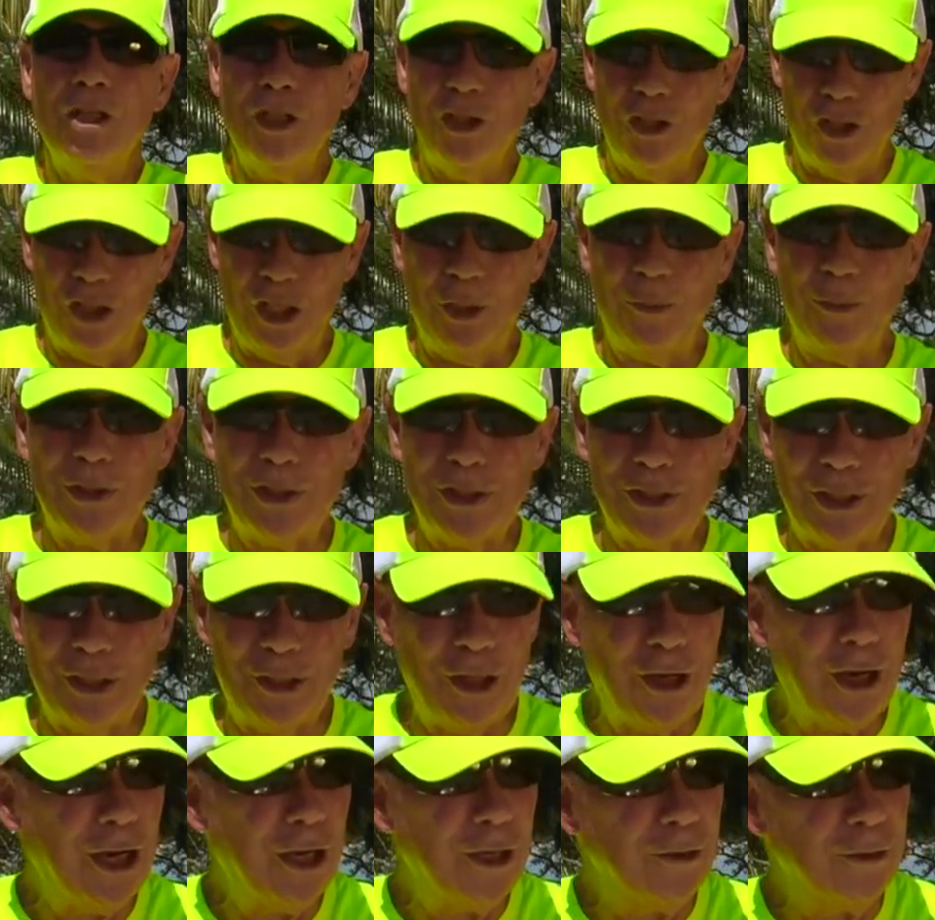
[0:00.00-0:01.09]
She was the
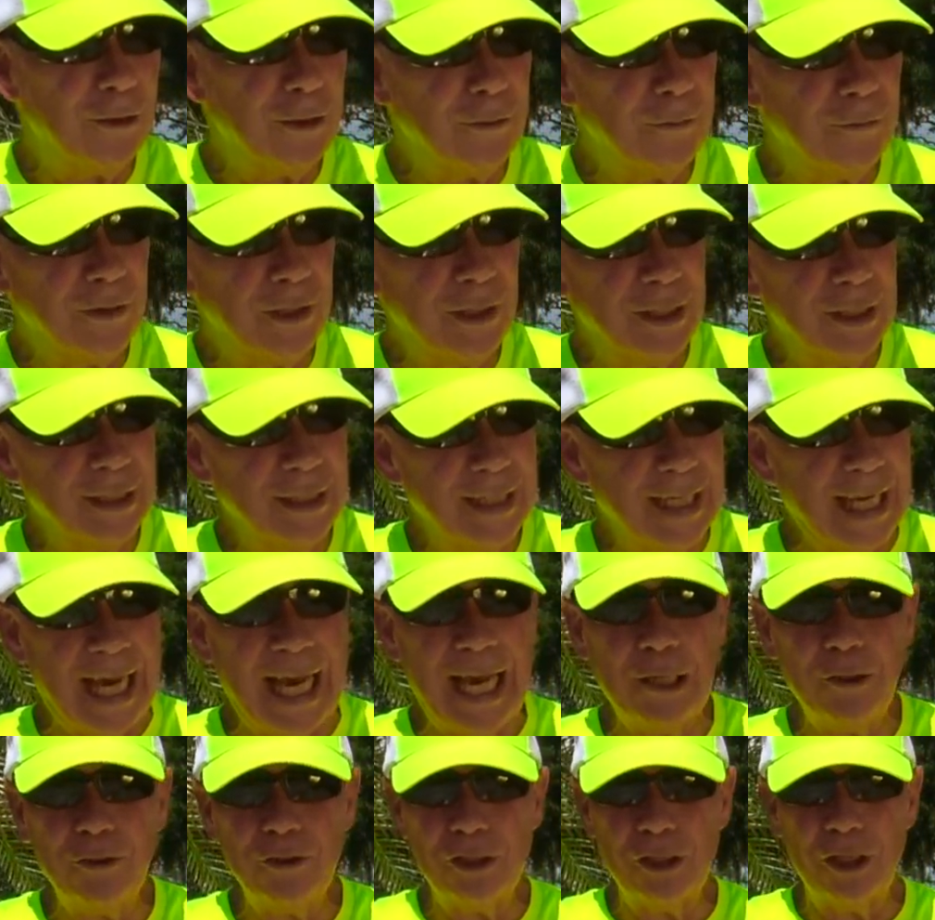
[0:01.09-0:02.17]
daughter of the
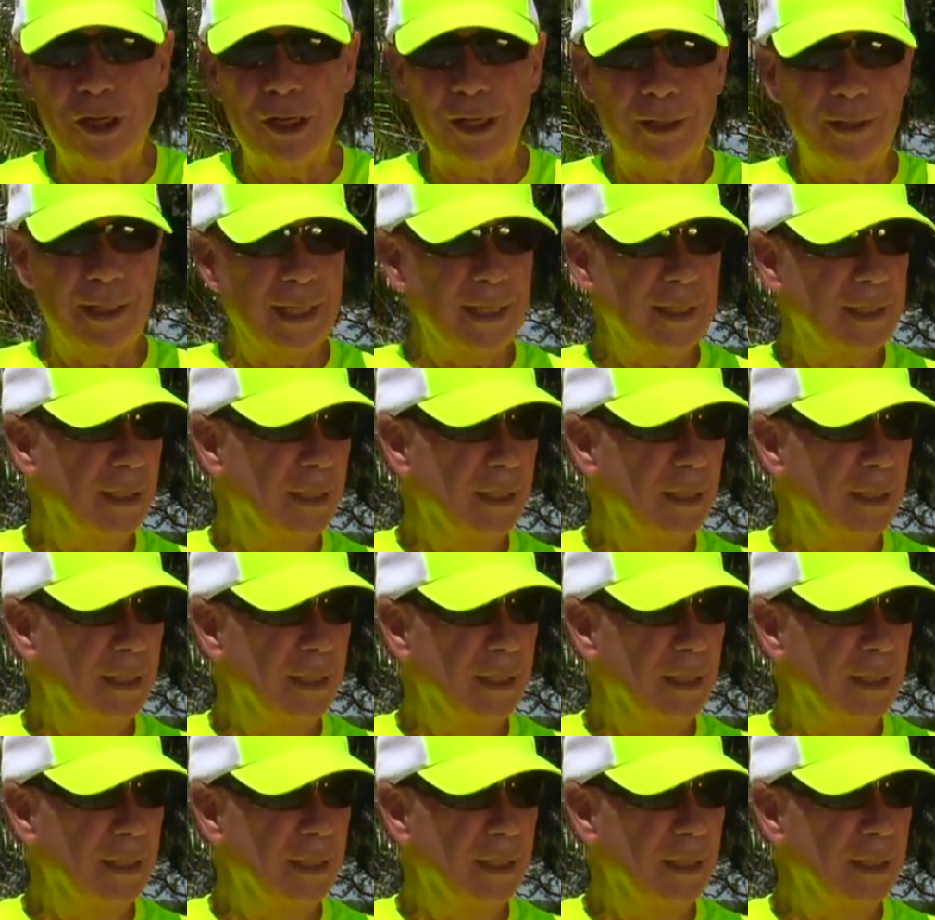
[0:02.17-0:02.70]
guy who started that